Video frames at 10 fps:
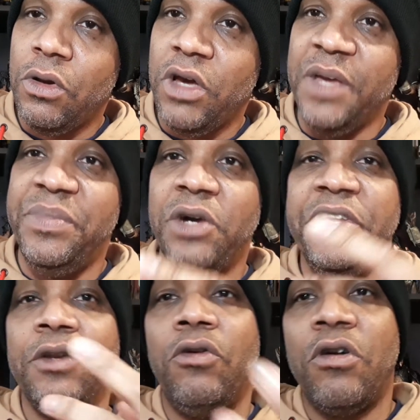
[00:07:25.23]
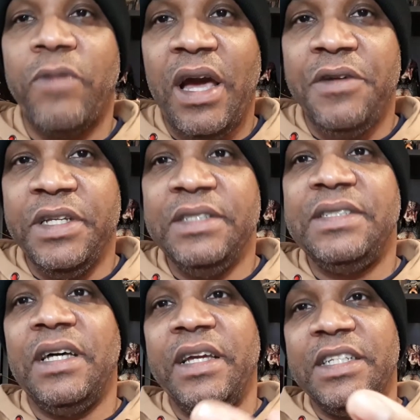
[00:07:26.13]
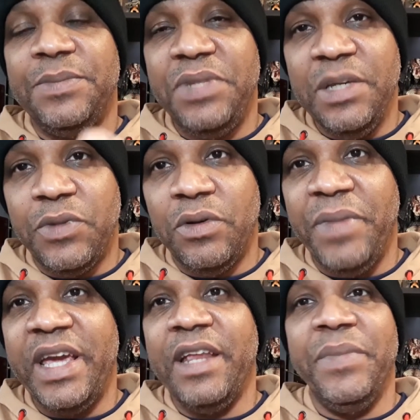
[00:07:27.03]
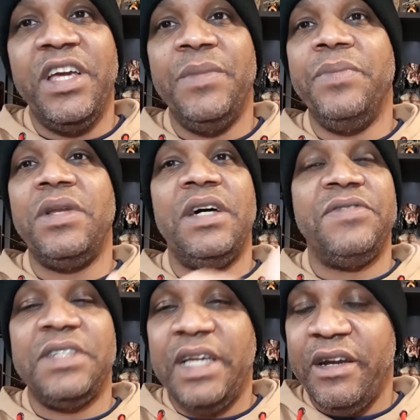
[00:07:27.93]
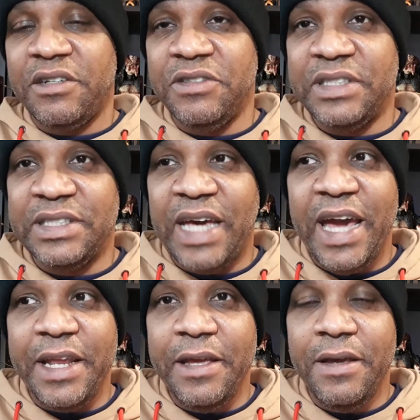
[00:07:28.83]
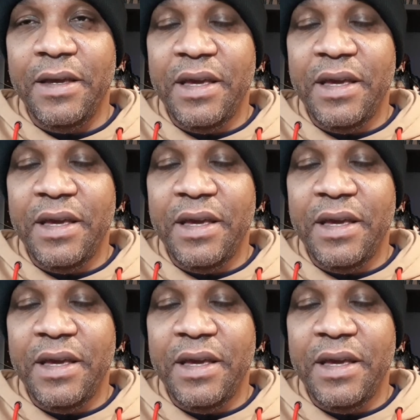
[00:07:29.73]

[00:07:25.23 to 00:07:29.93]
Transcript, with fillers: and building lore around it and selling it to people and making it become a beloved character in society